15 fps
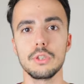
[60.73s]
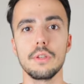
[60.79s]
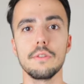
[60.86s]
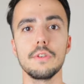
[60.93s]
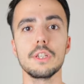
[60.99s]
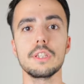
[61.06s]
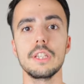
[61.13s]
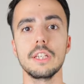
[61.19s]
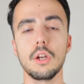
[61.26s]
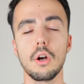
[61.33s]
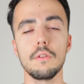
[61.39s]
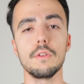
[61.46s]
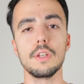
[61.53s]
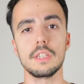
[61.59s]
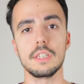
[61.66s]
So the first thing,
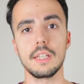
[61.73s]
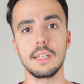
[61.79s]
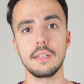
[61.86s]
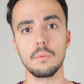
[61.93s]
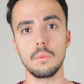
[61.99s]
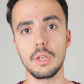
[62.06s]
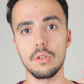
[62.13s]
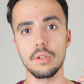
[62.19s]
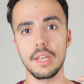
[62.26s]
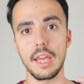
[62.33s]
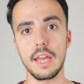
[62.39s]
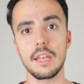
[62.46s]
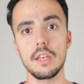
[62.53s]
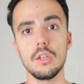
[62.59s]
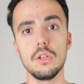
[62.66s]
obviously, when you
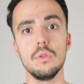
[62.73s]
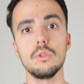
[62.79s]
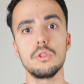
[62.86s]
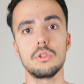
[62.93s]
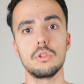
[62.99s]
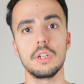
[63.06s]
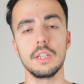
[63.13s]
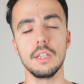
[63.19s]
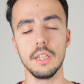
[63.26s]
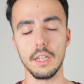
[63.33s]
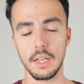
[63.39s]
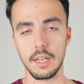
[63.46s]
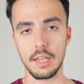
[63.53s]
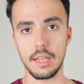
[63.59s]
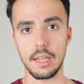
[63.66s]
get a new string
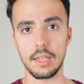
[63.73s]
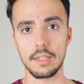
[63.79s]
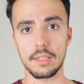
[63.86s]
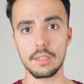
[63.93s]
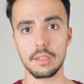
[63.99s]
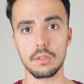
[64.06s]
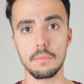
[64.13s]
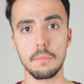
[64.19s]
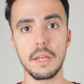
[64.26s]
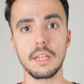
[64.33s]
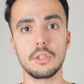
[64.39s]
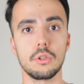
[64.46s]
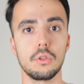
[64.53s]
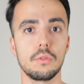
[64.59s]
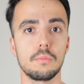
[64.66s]
is to
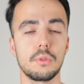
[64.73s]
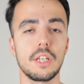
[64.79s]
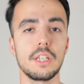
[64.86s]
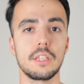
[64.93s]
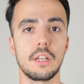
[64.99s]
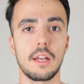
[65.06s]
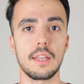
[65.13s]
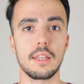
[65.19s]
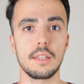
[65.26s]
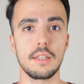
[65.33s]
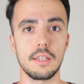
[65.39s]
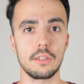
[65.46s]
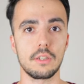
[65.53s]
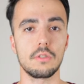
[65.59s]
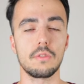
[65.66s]
make sure the brace height
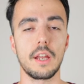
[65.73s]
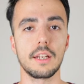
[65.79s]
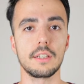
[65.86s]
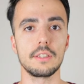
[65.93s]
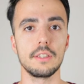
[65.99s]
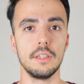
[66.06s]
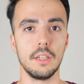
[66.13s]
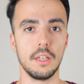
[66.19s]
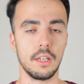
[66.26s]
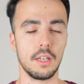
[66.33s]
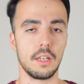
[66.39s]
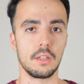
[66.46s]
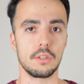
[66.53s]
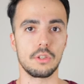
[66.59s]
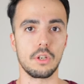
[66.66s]
is correct.
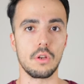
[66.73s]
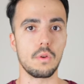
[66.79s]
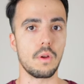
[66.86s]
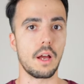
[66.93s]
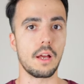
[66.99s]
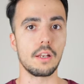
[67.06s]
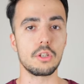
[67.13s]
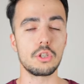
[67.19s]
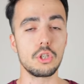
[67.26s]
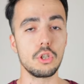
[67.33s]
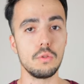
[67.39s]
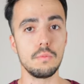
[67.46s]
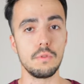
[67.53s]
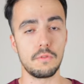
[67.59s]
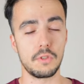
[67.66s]
So I'll
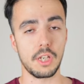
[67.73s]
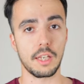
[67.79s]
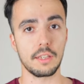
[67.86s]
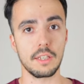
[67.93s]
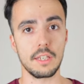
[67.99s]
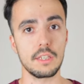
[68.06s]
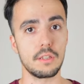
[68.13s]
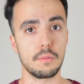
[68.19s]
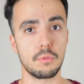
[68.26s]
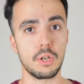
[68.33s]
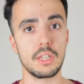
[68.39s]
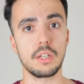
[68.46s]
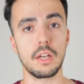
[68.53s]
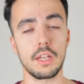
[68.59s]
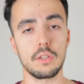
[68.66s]
assume you've checked this, the
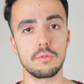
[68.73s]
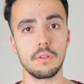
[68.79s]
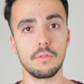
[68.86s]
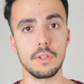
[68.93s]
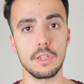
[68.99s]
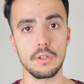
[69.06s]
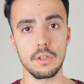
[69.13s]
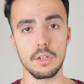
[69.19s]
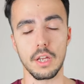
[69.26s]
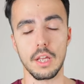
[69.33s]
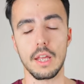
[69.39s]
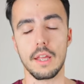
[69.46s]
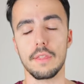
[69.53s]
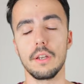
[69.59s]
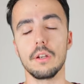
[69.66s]
brace height is roughly good.
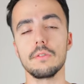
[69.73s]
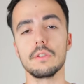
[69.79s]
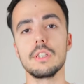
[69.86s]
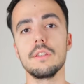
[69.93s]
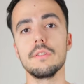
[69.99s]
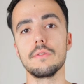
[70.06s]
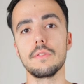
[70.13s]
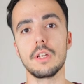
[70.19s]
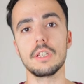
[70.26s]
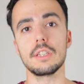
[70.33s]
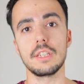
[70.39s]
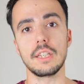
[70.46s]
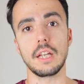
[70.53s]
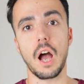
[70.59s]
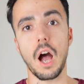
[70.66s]
Then obviously the first
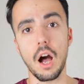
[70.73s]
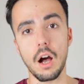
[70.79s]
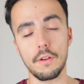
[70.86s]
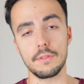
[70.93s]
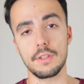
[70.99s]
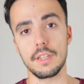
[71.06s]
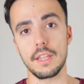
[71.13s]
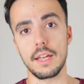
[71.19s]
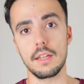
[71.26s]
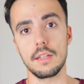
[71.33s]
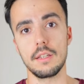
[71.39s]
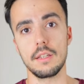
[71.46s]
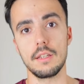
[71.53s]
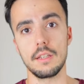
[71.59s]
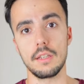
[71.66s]
thing after that
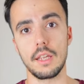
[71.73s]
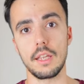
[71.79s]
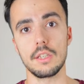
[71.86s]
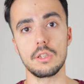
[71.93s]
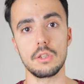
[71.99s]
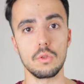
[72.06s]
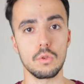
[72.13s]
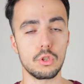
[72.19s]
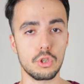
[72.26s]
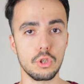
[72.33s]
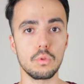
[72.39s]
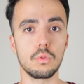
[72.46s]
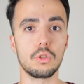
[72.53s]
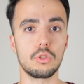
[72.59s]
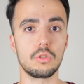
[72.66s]
is to
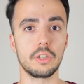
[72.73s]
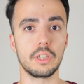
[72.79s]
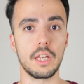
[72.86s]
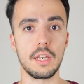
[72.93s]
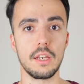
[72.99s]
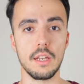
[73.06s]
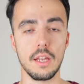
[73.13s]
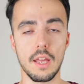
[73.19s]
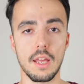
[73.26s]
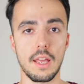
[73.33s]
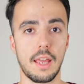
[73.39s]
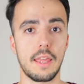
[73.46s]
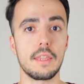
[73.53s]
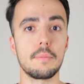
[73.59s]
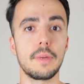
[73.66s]
shoot the string in
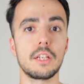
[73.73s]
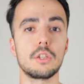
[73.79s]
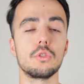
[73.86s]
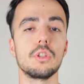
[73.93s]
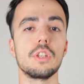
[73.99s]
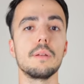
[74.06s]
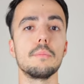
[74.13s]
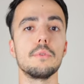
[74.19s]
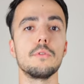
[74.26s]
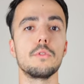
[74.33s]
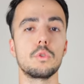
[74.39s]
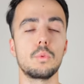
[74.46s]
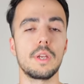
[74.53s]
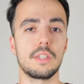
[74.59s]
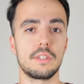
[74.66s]
and then make sure the number of
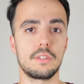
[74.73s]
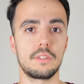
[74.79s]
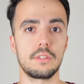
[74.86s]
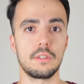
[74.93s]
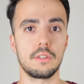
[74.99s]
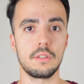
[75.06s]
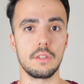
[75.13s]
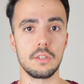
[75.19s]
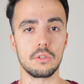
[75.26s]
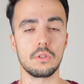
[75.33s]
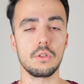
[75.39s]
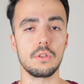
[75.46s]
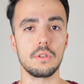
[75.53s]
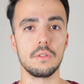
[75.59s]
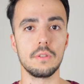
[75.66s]
twists is
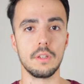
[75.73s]
good.